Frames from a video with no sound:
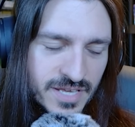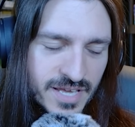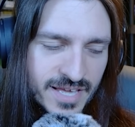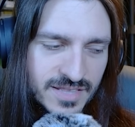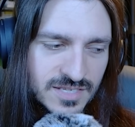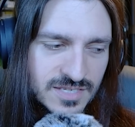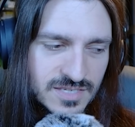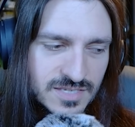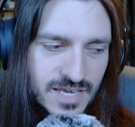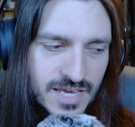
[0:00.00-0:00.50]

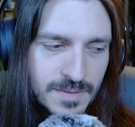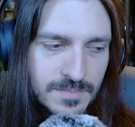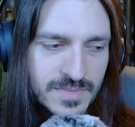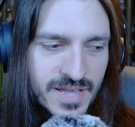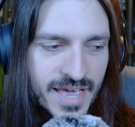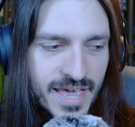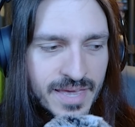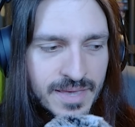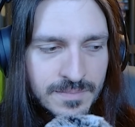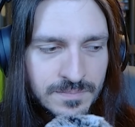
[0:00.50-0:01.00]
It had the
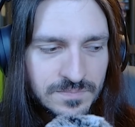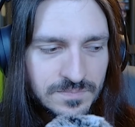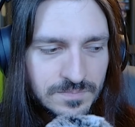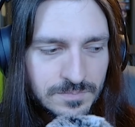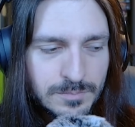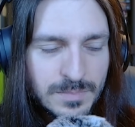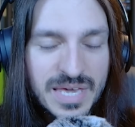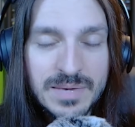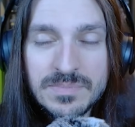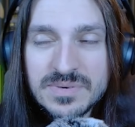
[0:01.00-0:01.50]
same
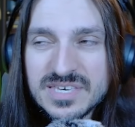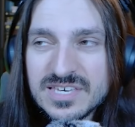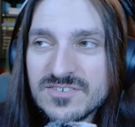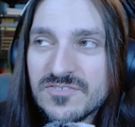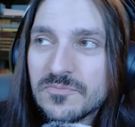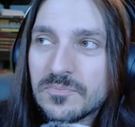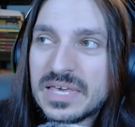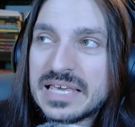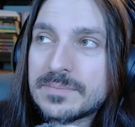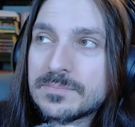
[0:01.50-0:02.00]
name.
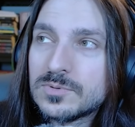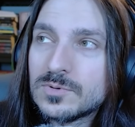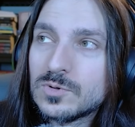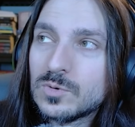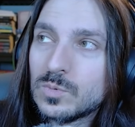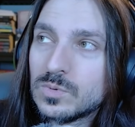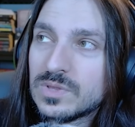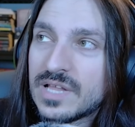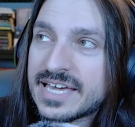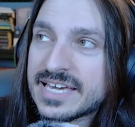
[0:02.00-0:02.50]
Maybe if
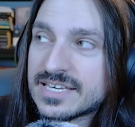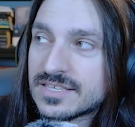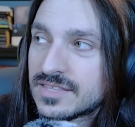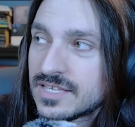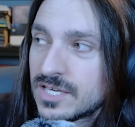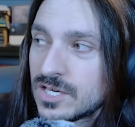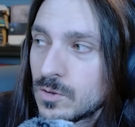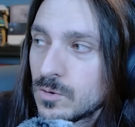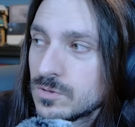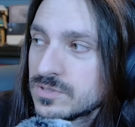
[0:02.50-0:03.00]
people
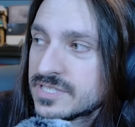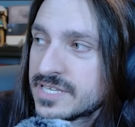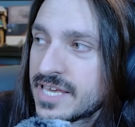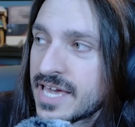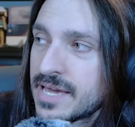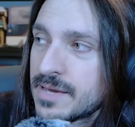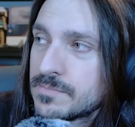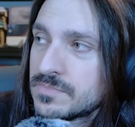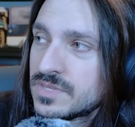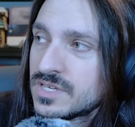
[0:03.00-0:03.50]
like the
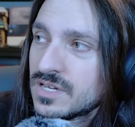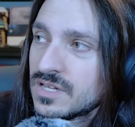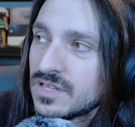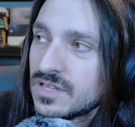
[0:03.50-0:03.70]
old game,